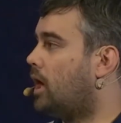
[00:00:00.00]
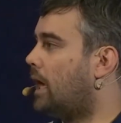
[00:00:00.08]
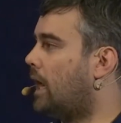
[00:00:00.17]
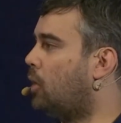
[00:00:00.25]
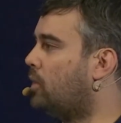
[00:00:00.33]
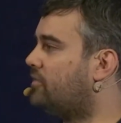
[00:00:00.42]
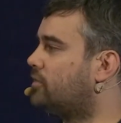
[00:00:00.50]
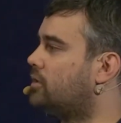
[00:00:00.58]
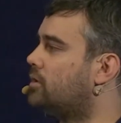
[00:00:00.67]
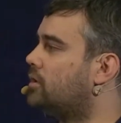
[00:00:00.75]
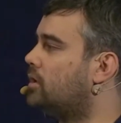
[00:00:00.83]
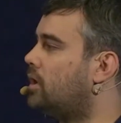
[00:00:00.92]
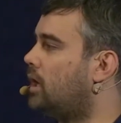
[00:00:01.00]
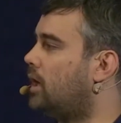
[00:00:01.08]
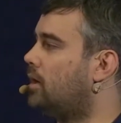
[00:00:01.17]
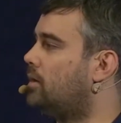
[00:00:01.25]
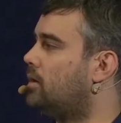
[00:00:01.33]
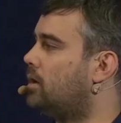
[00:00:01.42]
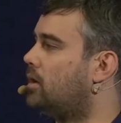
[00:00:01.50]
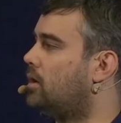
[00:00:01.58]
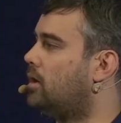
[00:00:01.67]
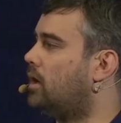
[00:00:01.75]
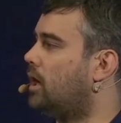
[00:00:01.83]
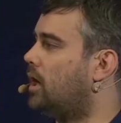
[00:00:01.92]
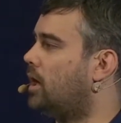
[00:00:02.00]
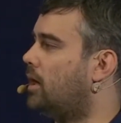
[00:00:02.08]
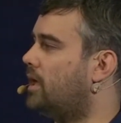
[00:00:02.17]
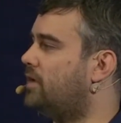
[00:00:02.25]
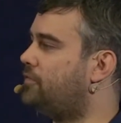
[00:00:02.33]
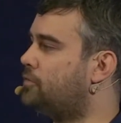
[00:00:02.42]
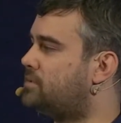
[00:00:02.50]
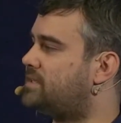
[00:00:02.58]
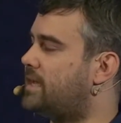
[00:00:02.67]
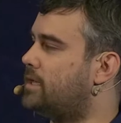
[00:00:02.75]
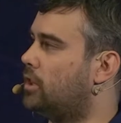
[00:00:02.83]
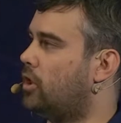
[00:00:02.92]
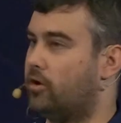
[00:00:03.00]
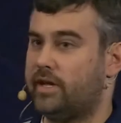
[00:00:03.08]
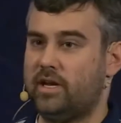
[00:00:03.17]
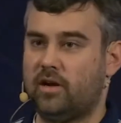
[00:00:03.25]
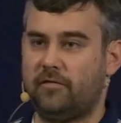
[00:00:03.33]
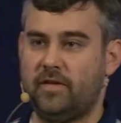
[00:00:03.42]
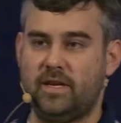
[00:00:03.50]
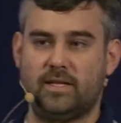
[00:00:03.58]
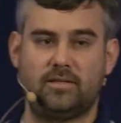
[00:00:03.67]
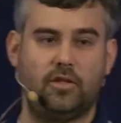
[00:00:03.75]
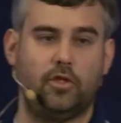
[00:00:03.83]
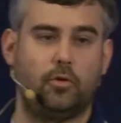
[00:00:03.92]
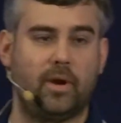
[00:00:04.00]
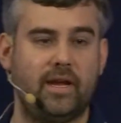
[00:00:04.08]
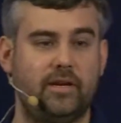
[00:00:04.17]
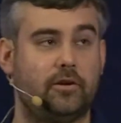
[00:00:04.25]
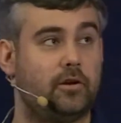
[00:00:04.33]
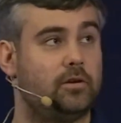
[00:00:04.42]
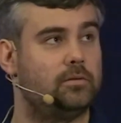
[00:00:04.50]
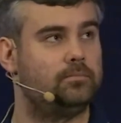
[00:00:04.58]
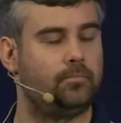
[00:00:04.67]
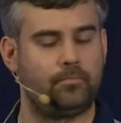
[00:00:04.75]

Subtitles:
However, if you stay long enough in it, the narrator